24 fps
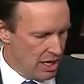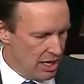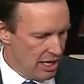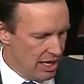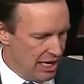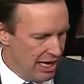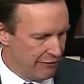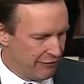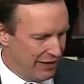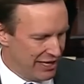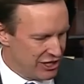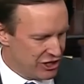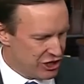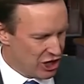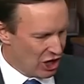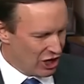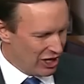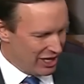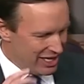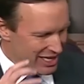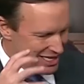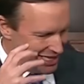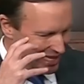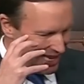if they
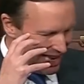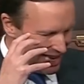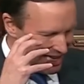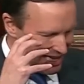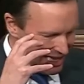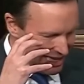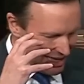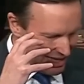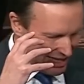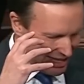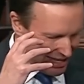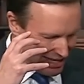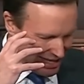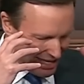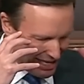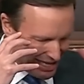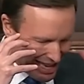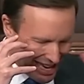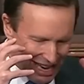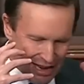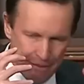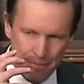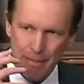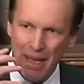started to get
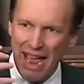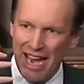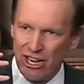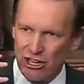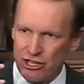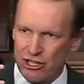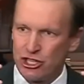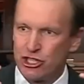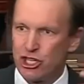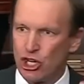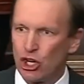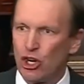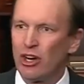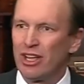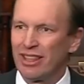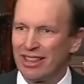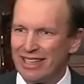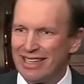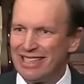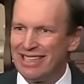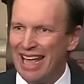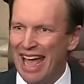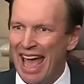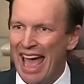nightmares during the
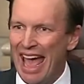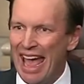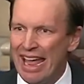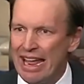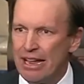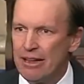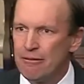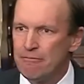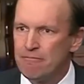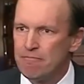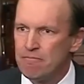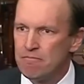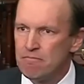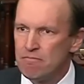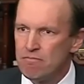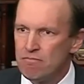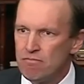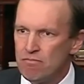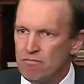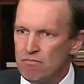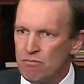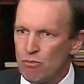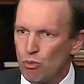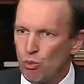day,
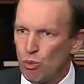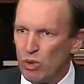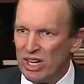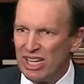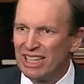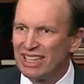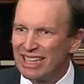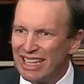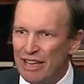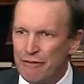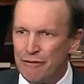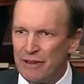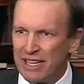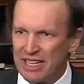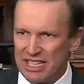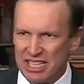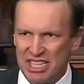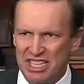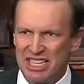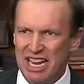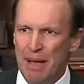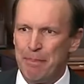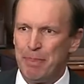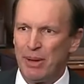reliving
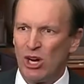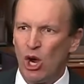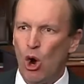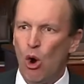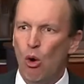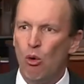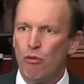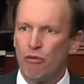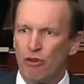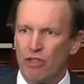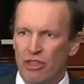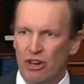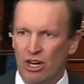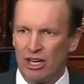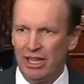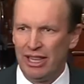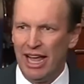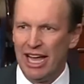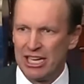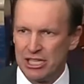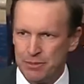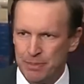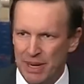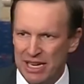stepping over their
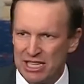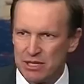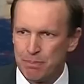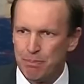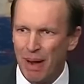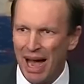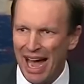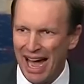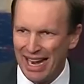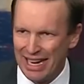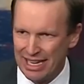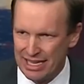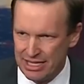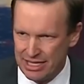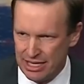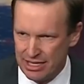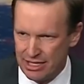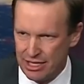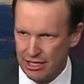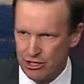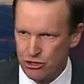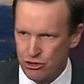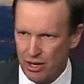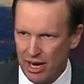classmates' bodies as
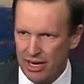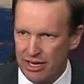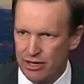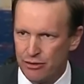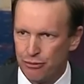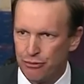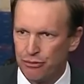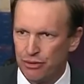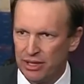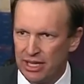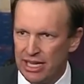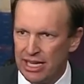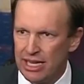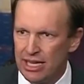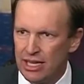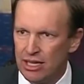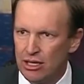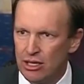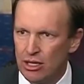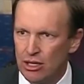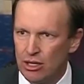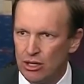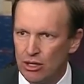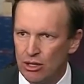they tried to flee
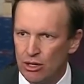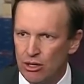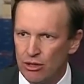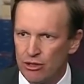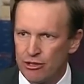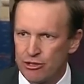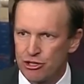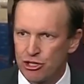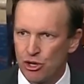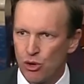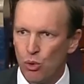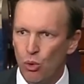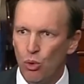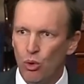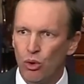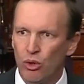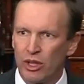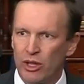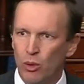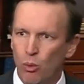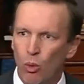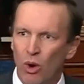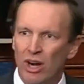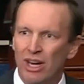the school.
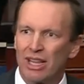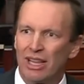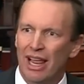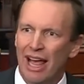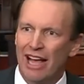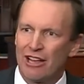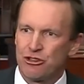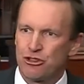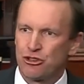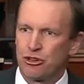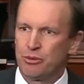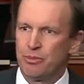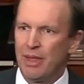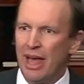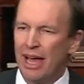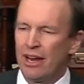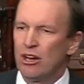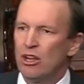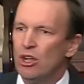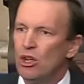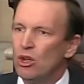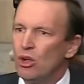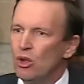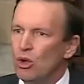In one classroom, that
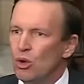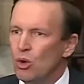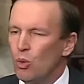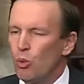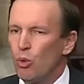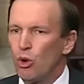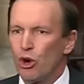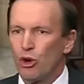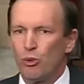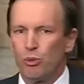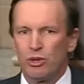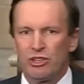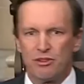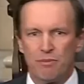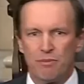word was